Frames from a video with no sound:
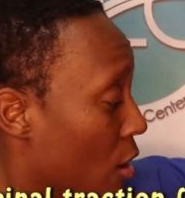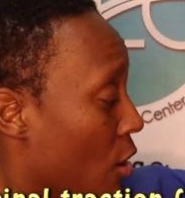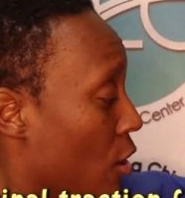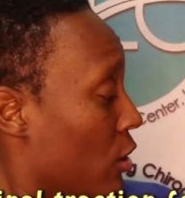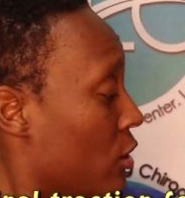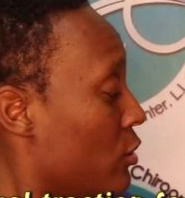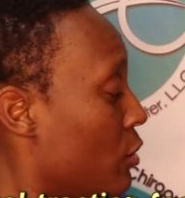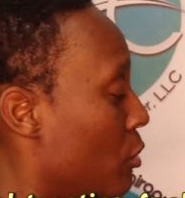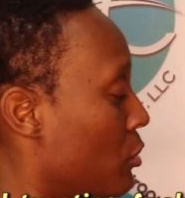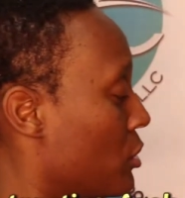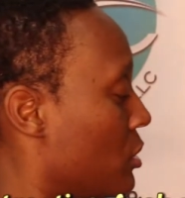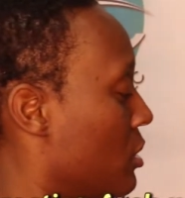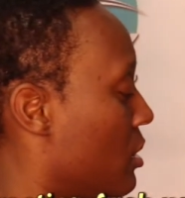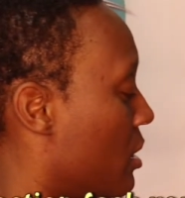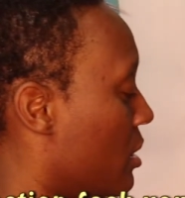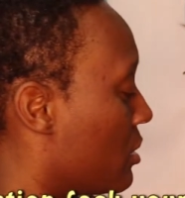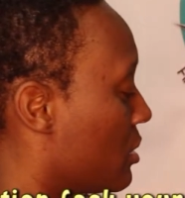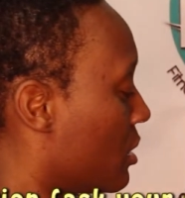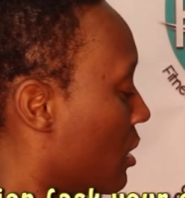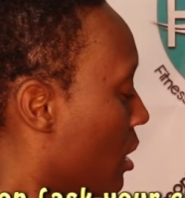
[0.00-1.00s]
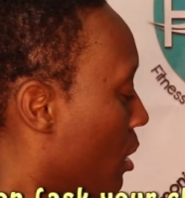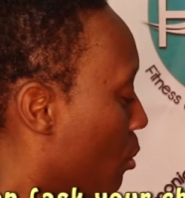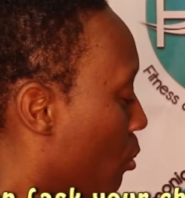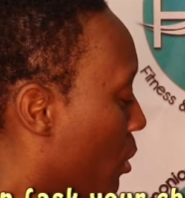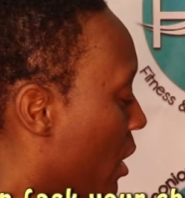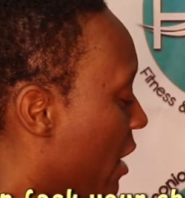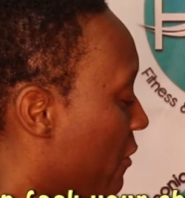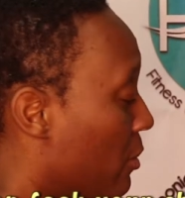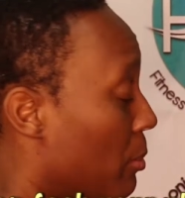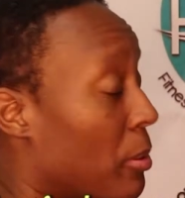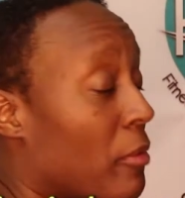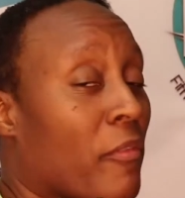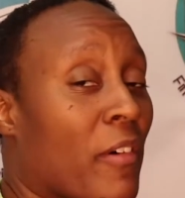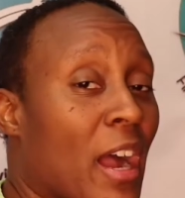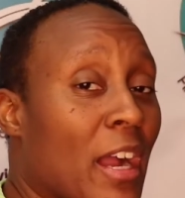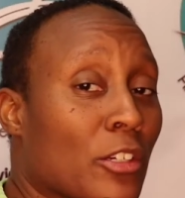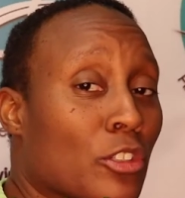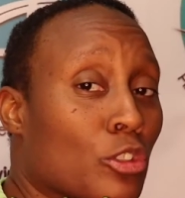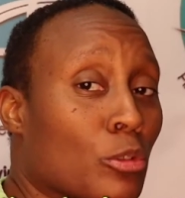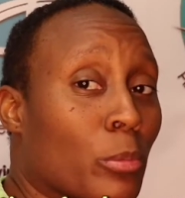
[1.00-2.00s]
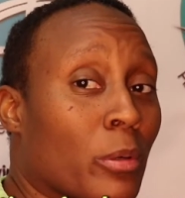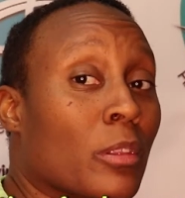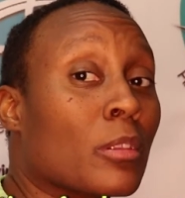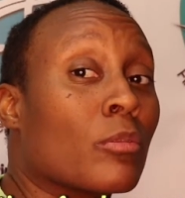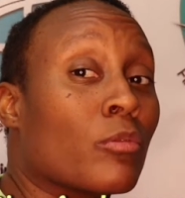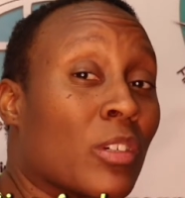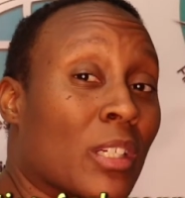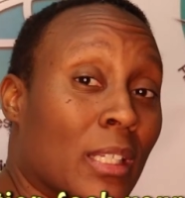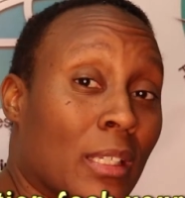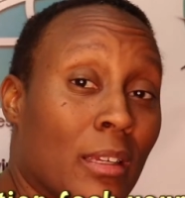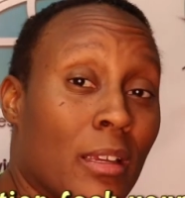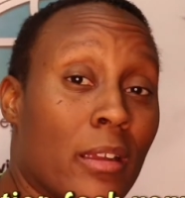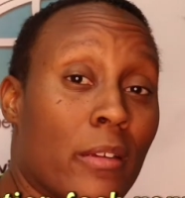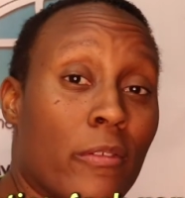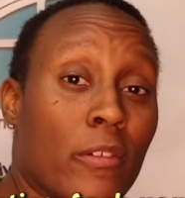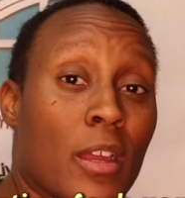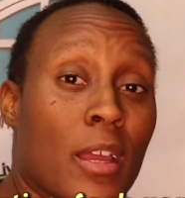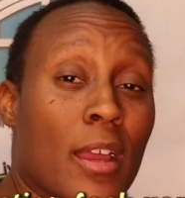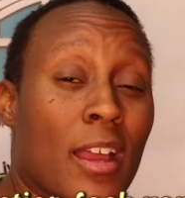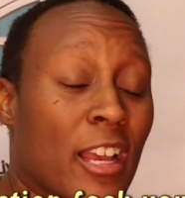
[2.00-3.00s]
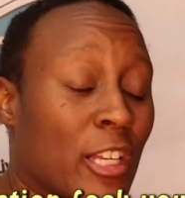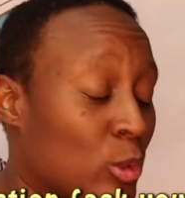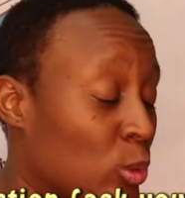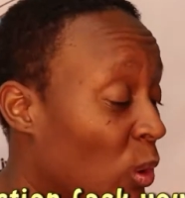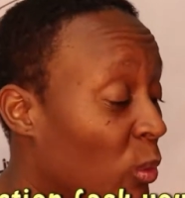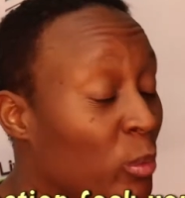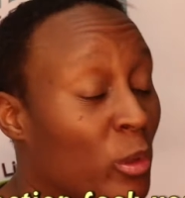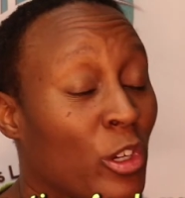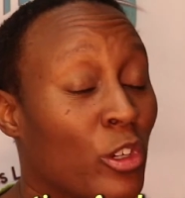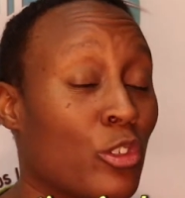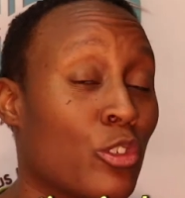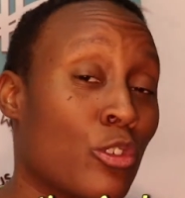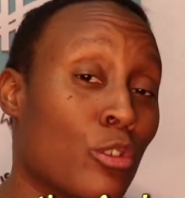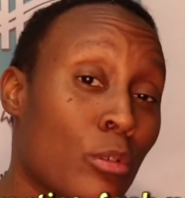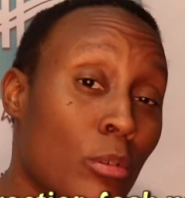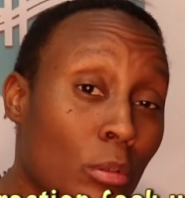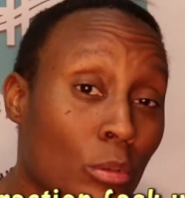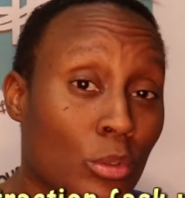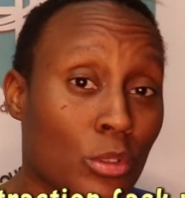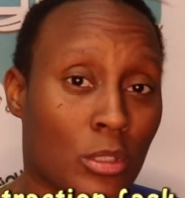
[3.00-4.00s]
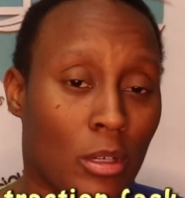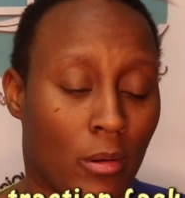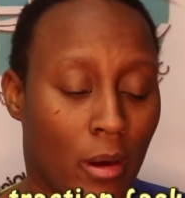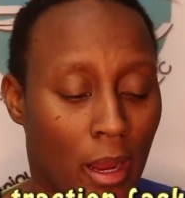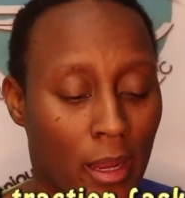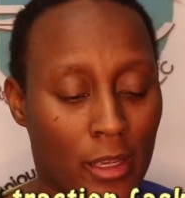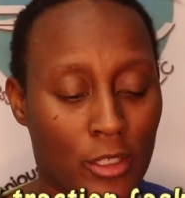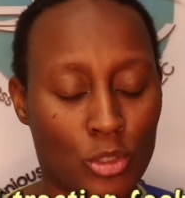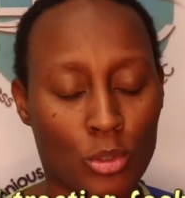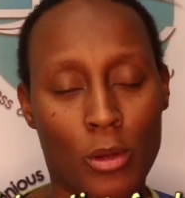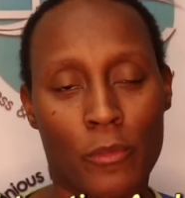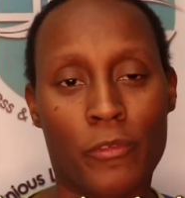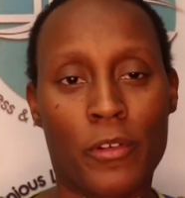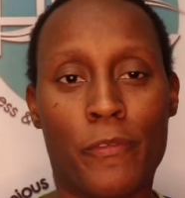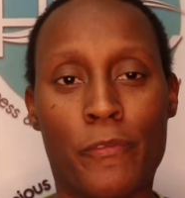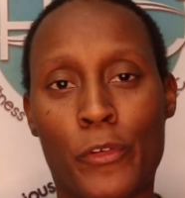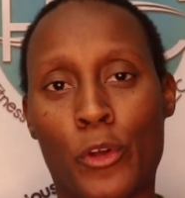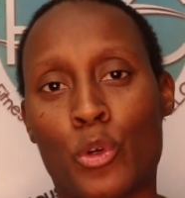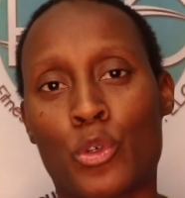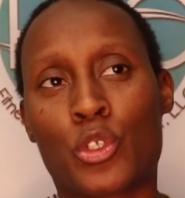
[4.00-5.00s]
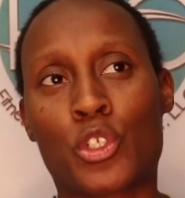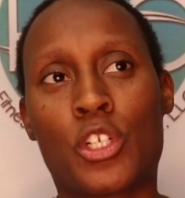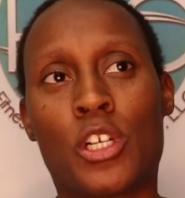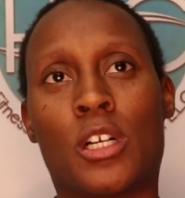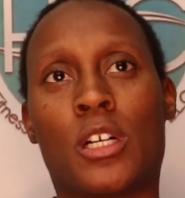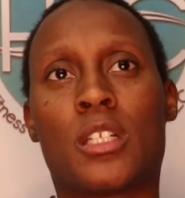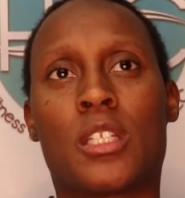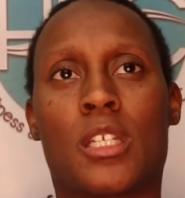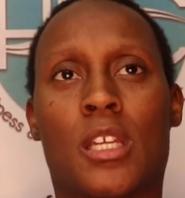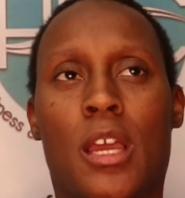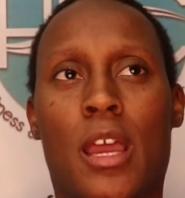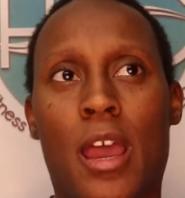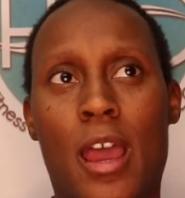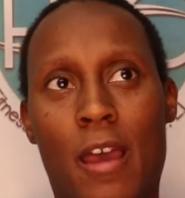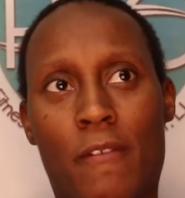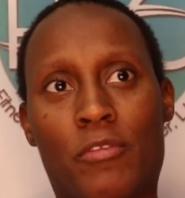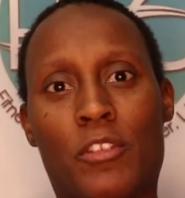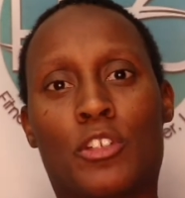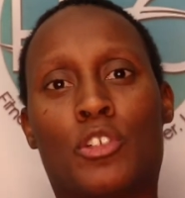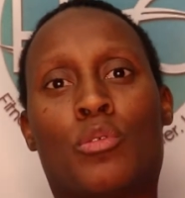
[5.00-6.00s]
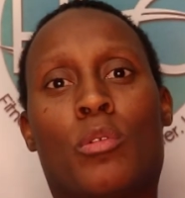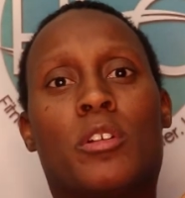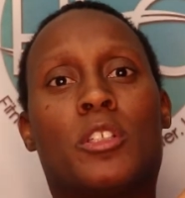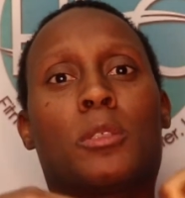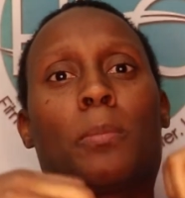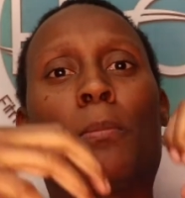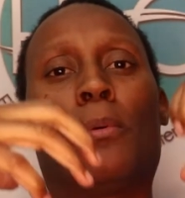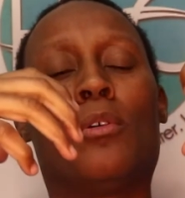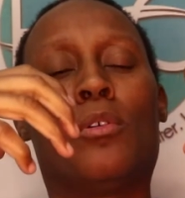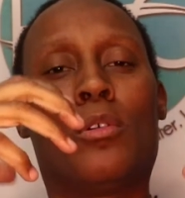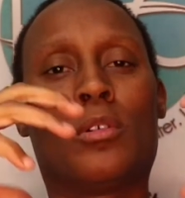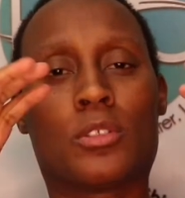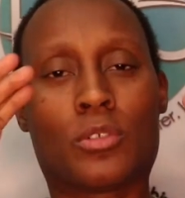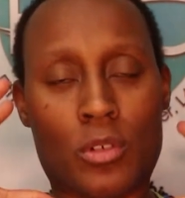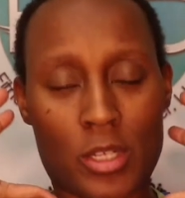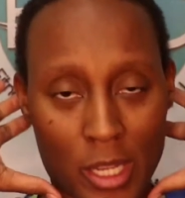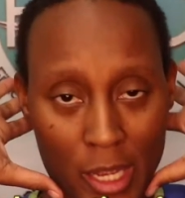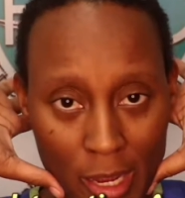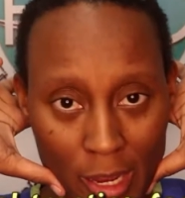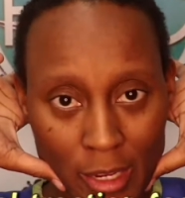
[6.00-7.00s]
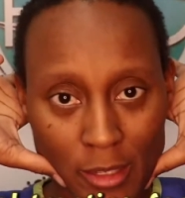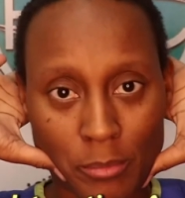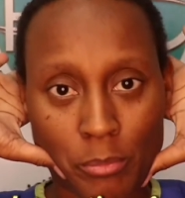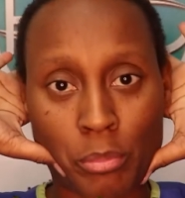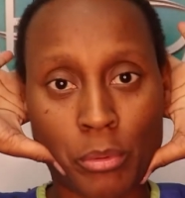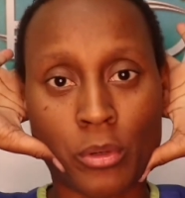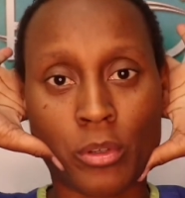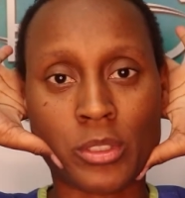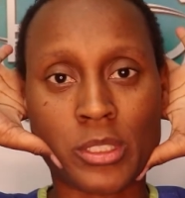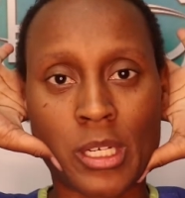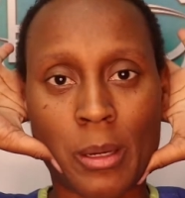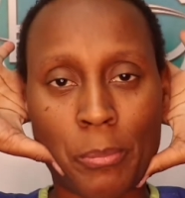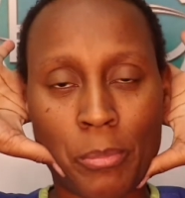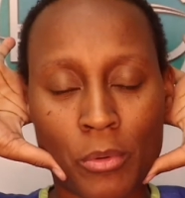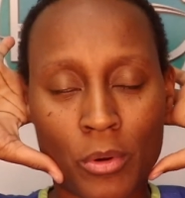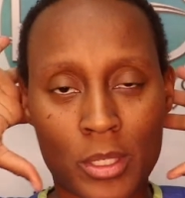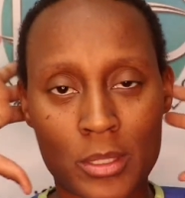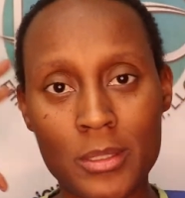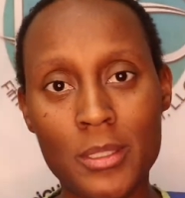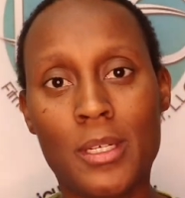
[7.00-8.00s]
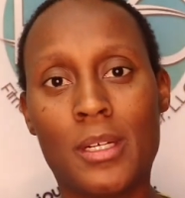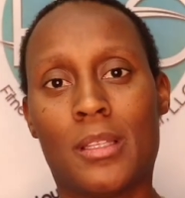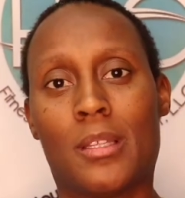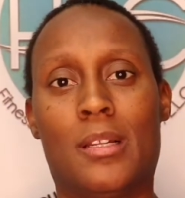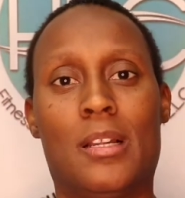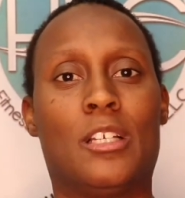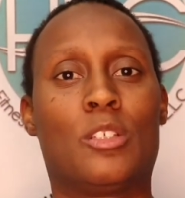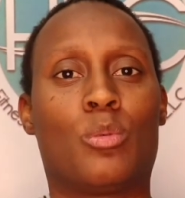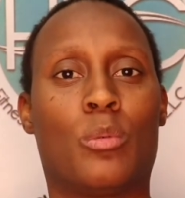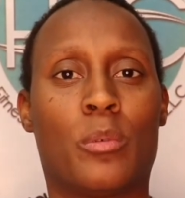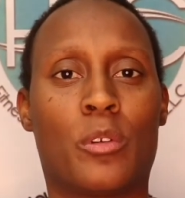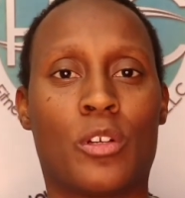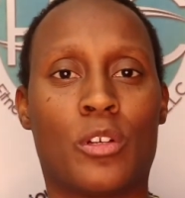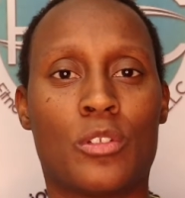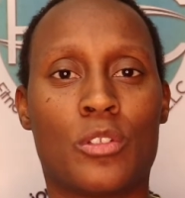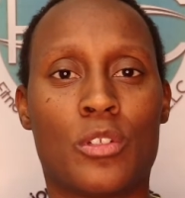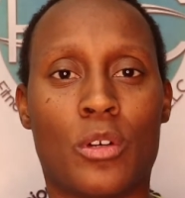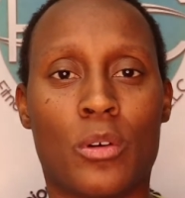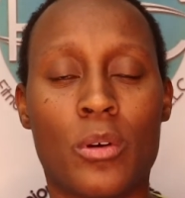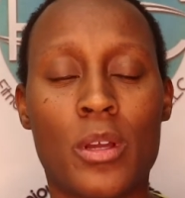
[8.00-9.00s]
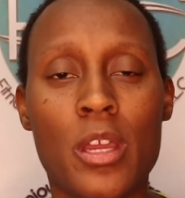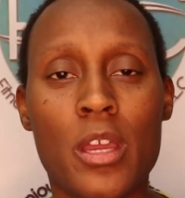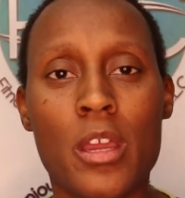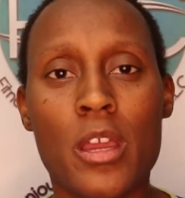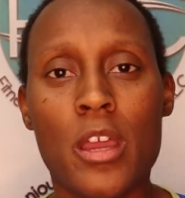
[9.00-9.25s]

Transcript: all of those things, whatever provides you with relief is what we'll use. All right, so if it feels good to have the joints pulled or your head pulled up on, then that's what we're gonna do.